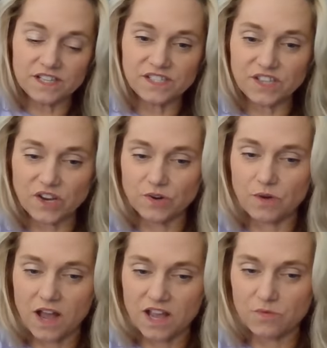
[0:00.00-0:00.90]
And so
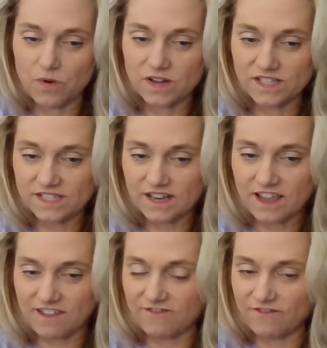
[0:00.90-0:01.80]
I want a